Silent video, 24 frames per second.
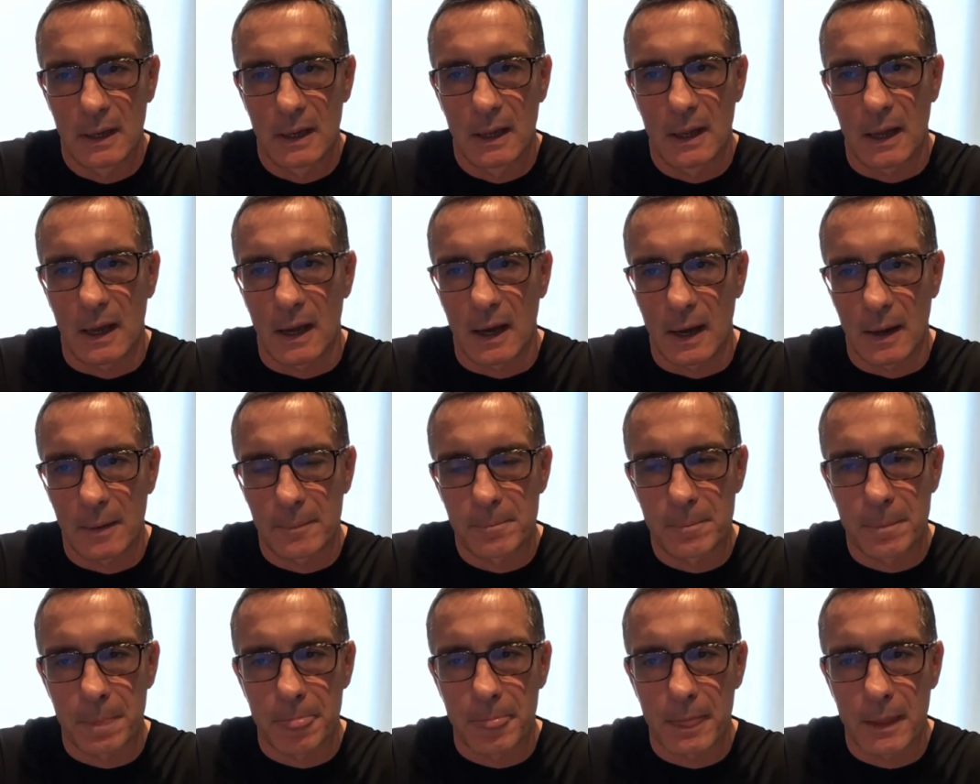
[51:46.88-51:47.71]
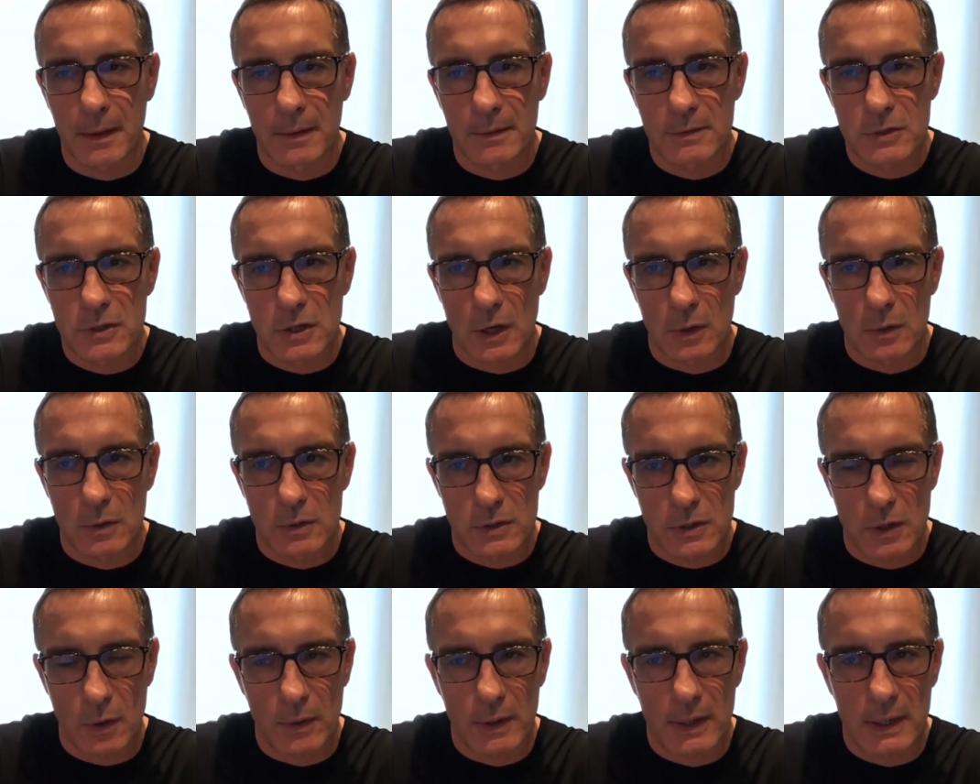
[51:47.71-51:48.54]
um, so
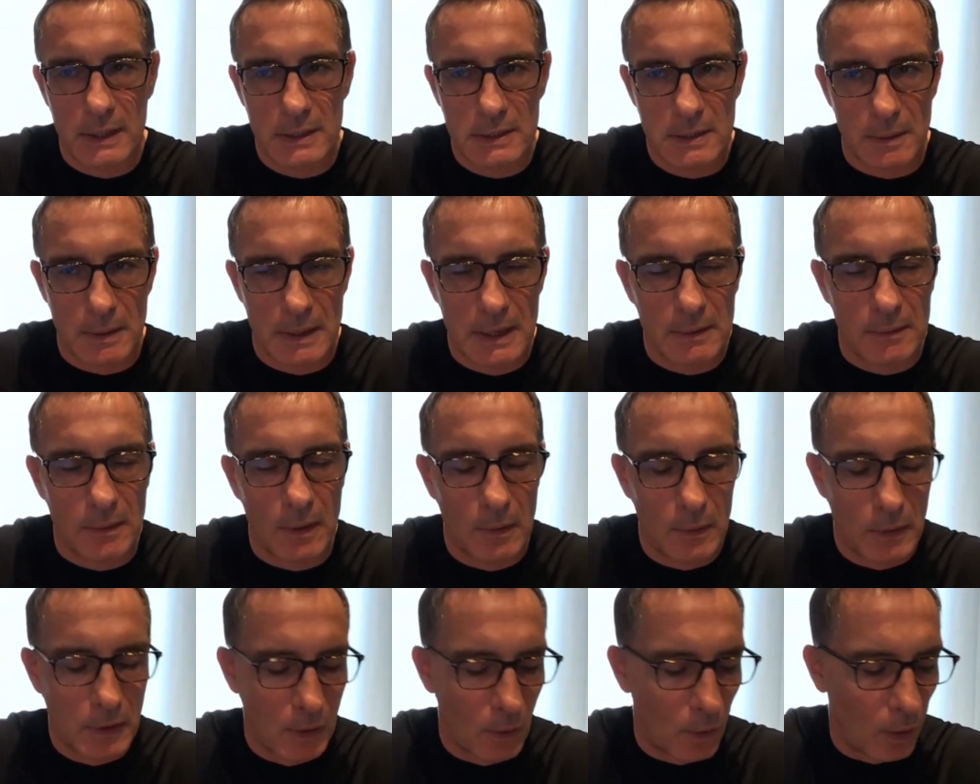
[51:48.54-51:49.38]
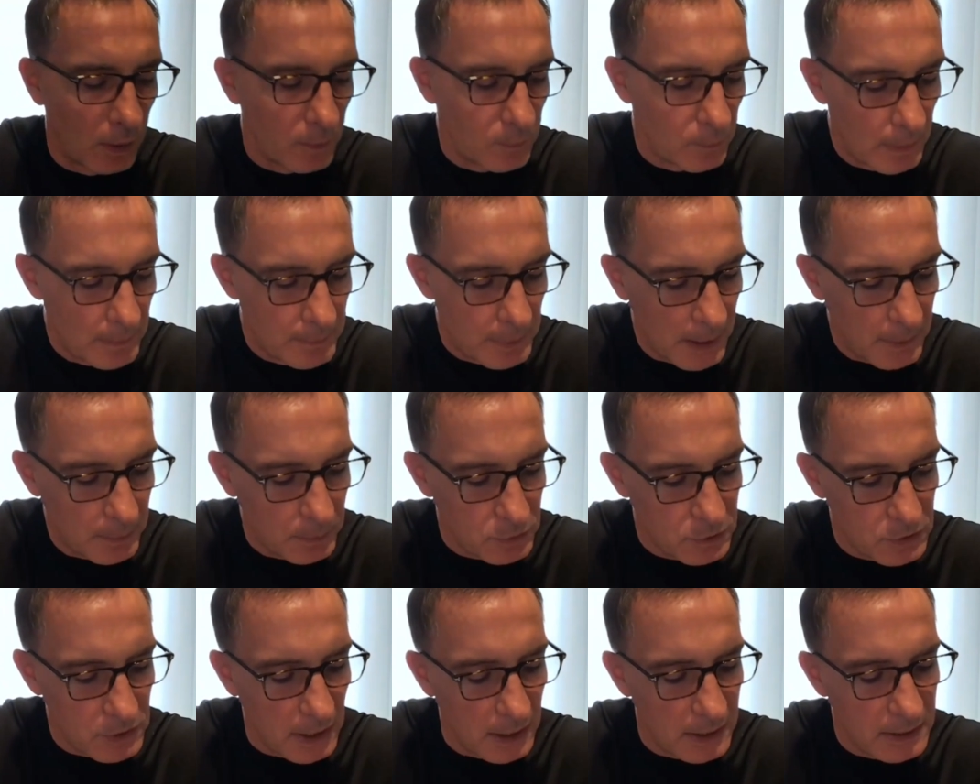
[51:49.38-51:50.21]
so it is it you know when people
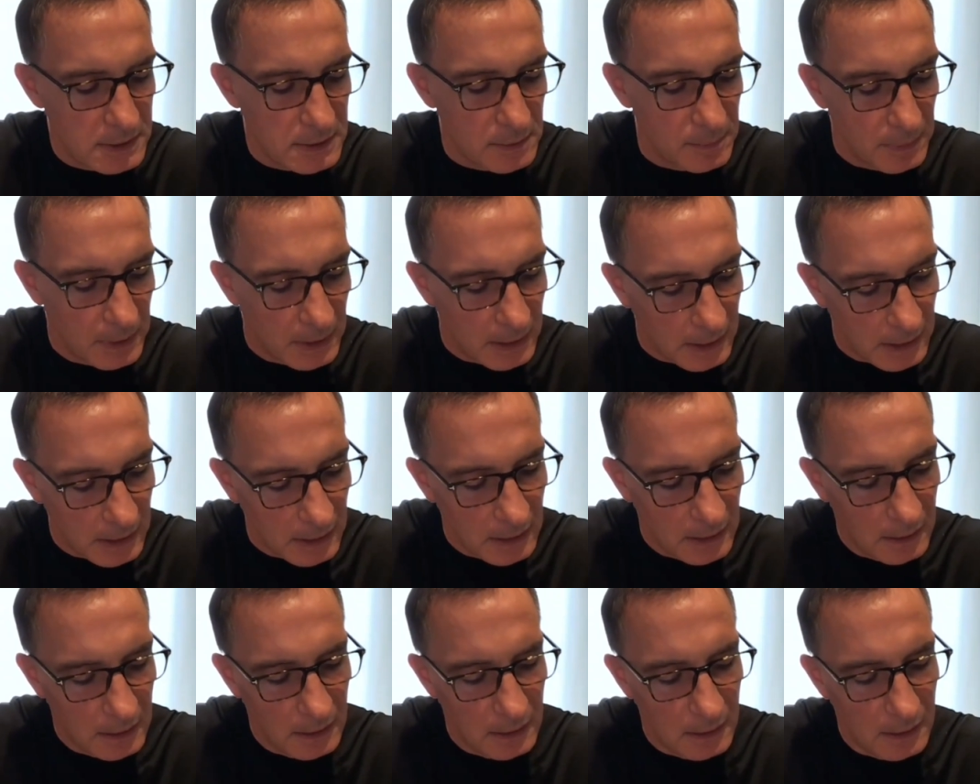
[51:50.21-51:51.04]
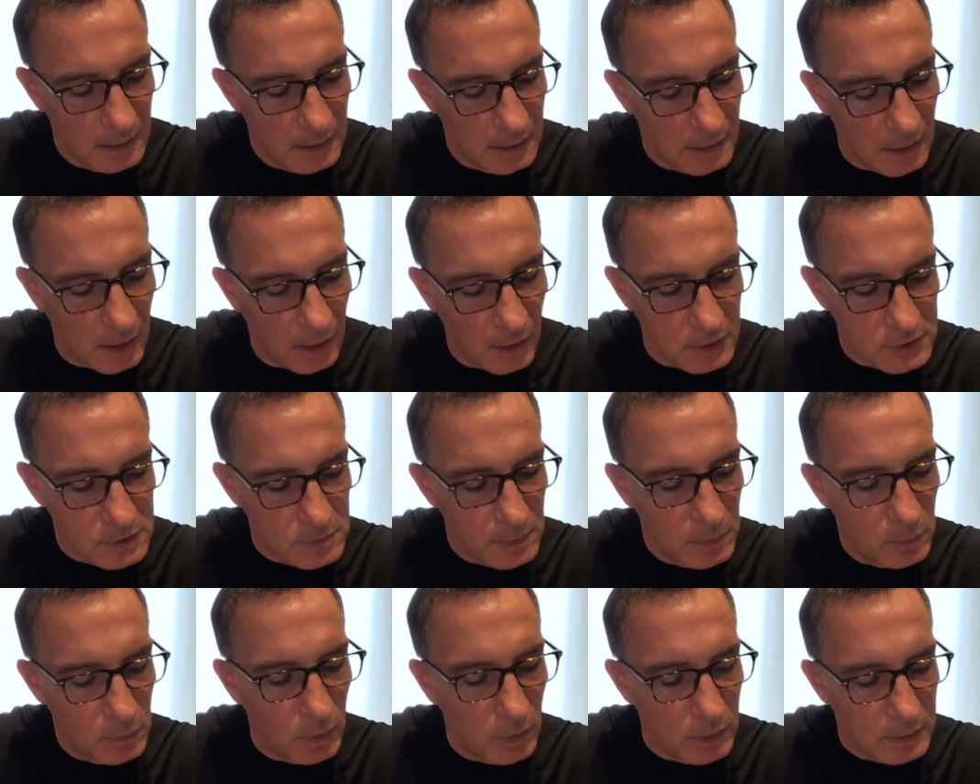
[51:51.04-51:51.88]
say to me ask me
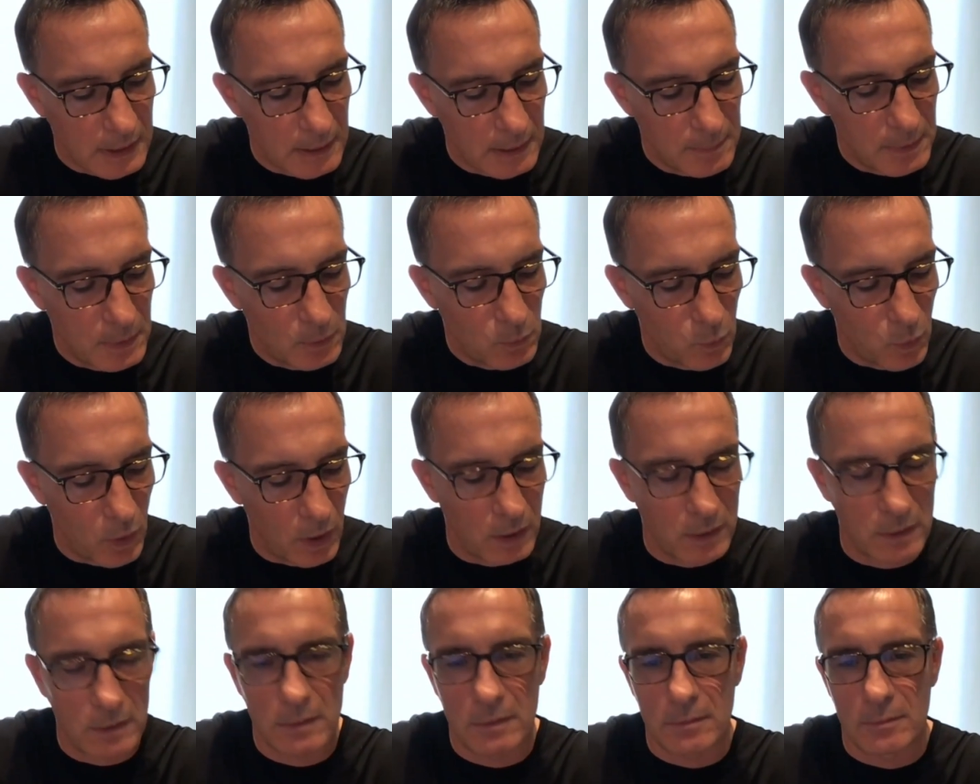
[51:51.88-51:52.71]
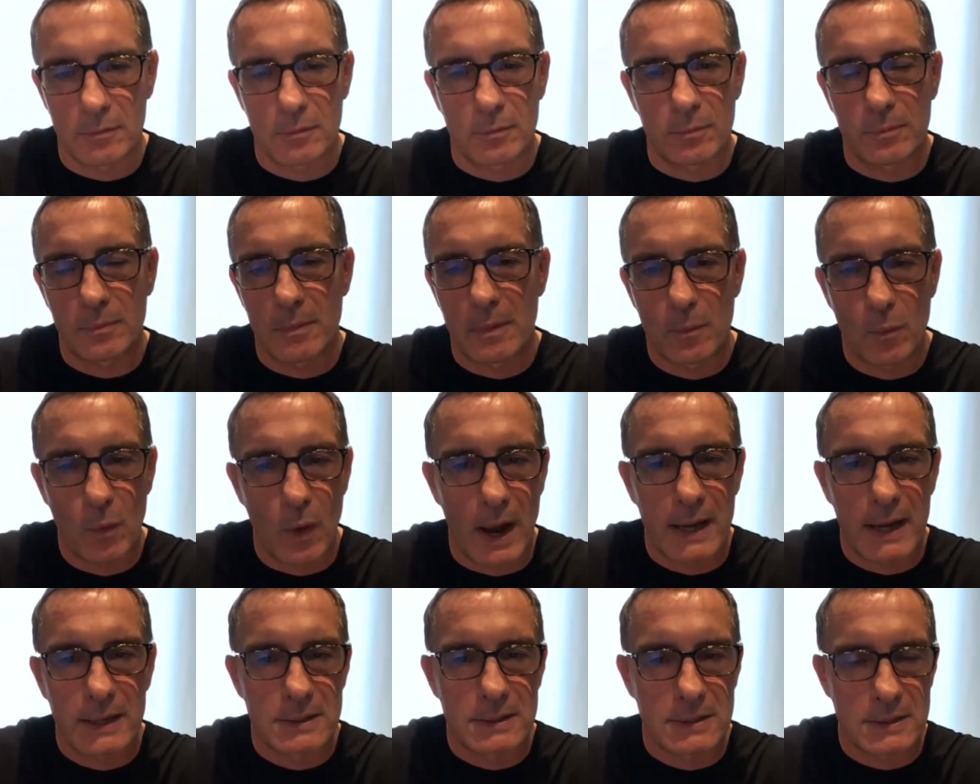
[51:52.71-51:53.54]
what give me one
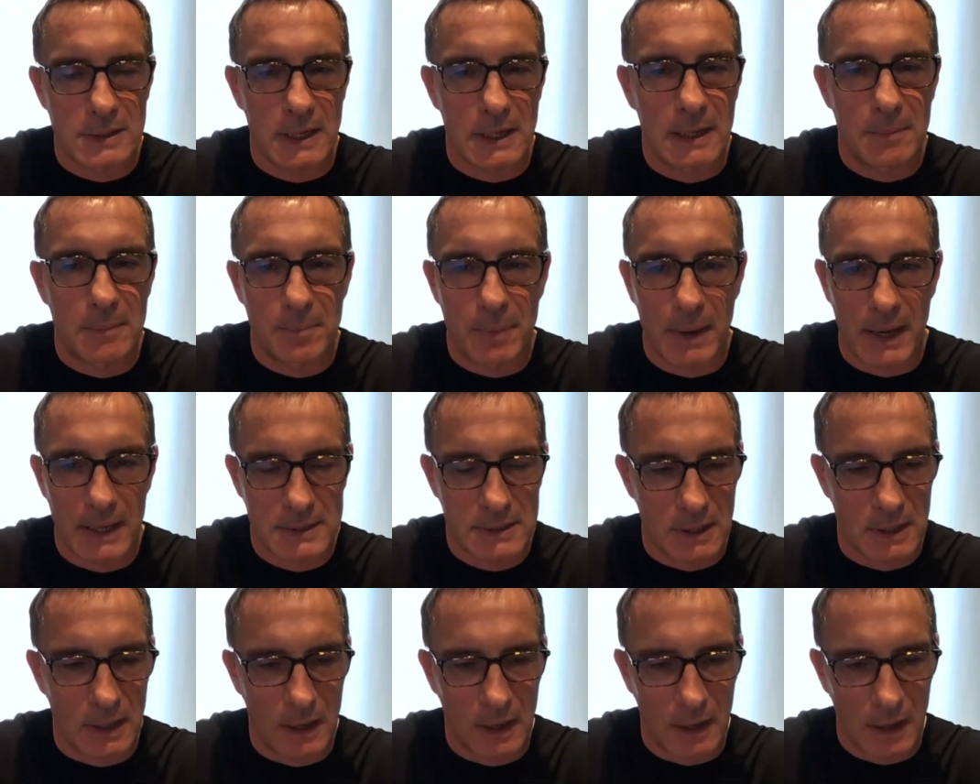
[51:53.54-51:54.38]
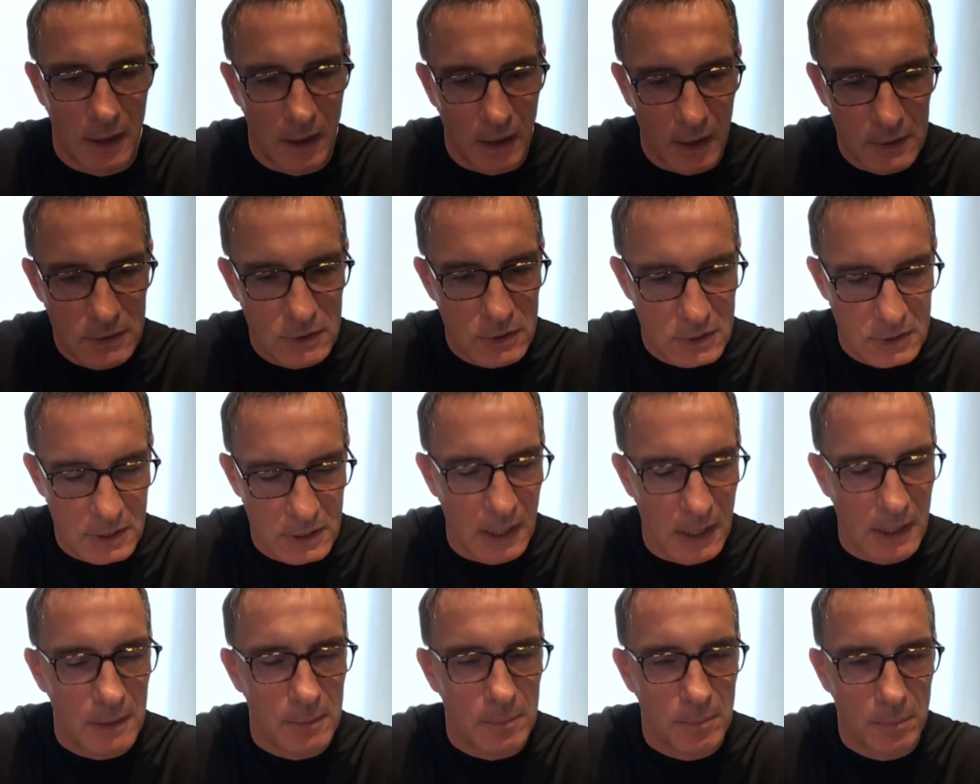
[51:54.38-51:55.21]
way to sleep better i just
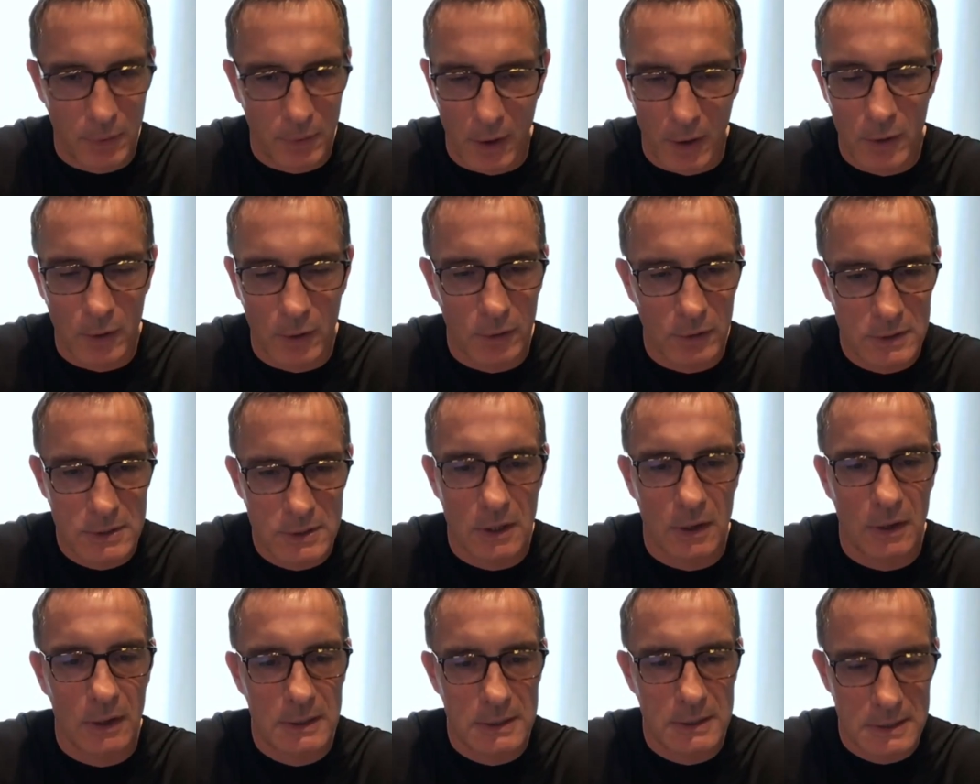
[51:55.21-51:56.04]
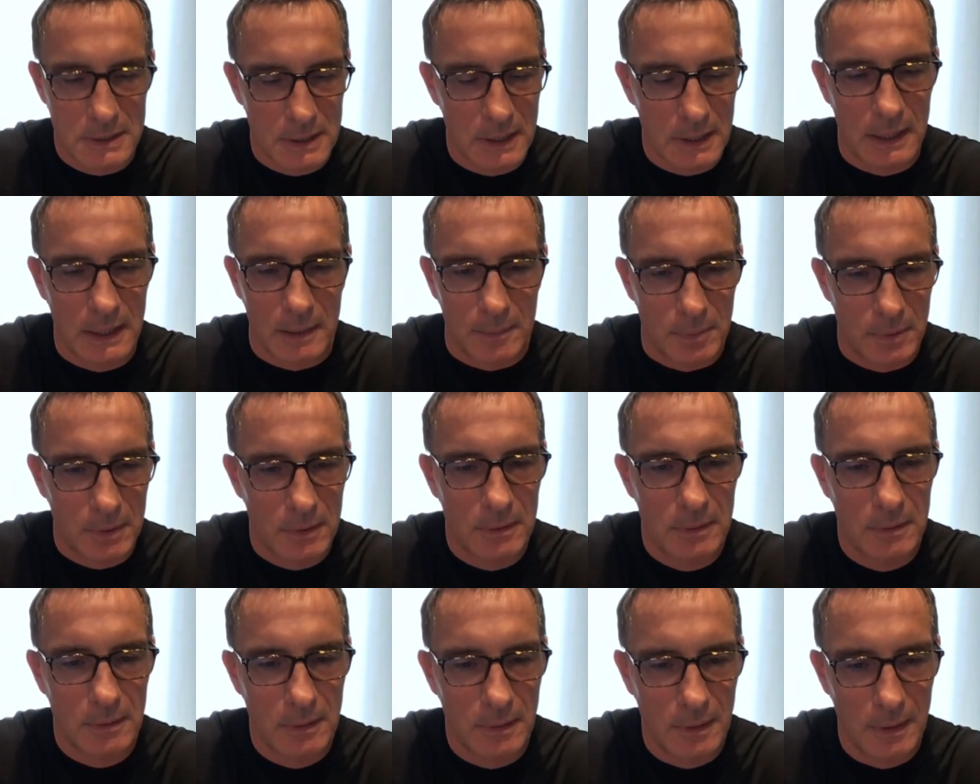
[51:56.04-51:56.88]
say prioritize sleep
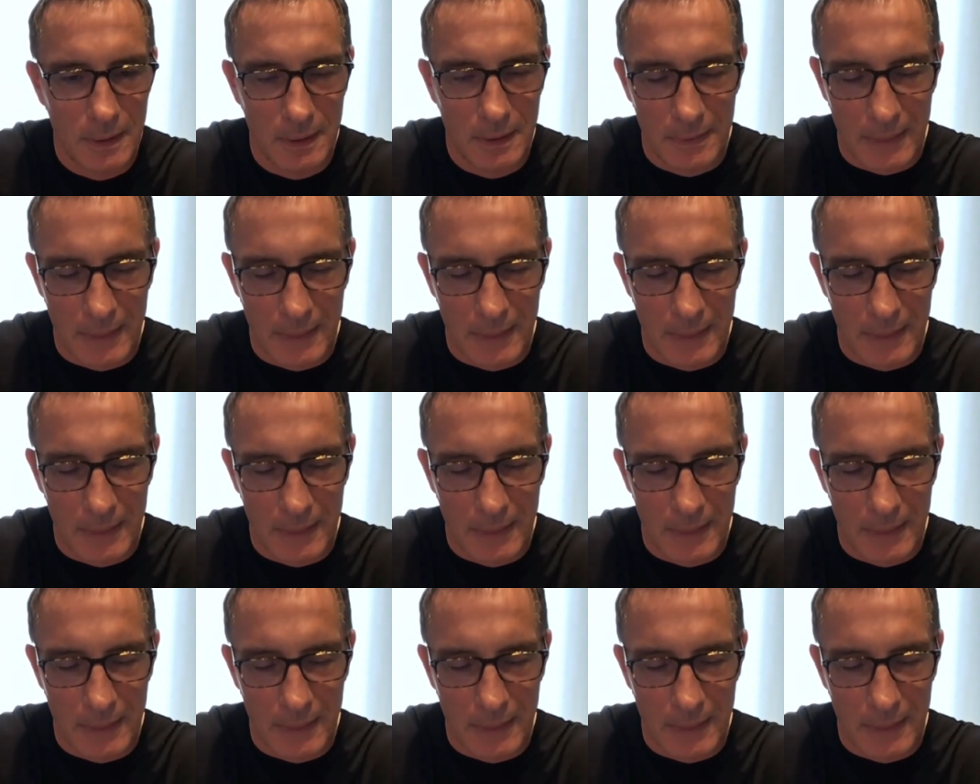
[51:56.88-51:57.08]
Mm.